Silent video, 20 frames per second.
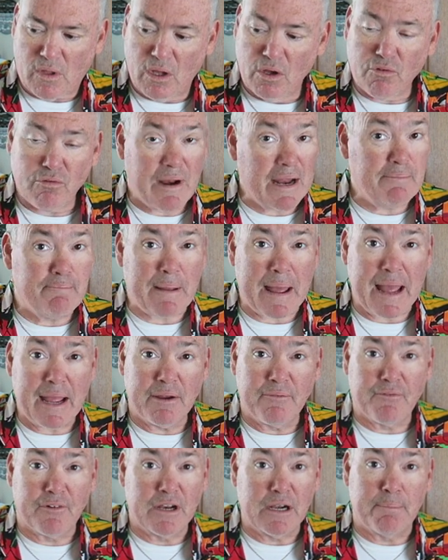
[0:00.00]
great
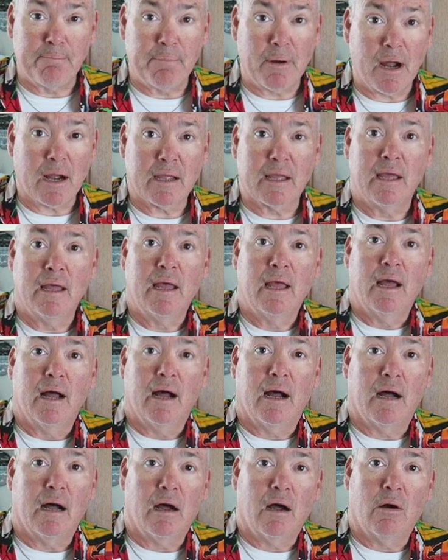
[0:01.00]
bang for your buck,
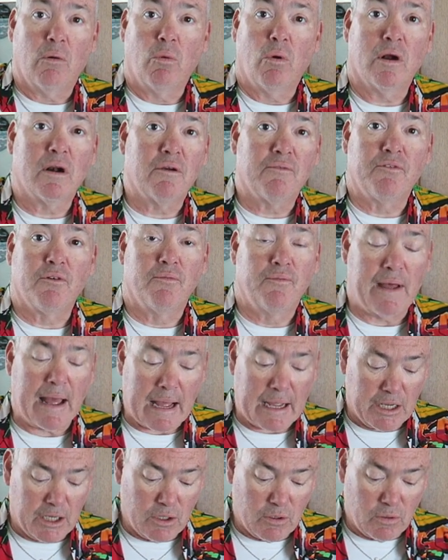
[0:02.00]
uh, a wonderful
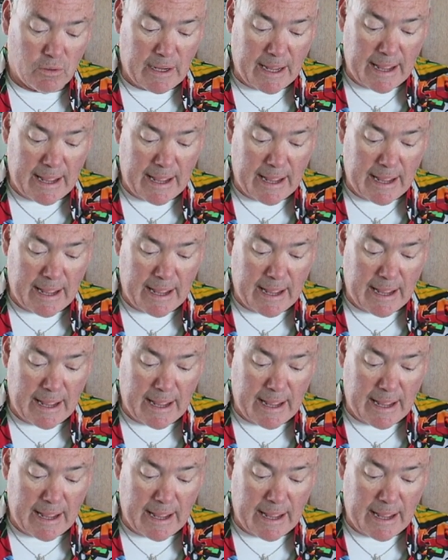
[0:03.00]
value,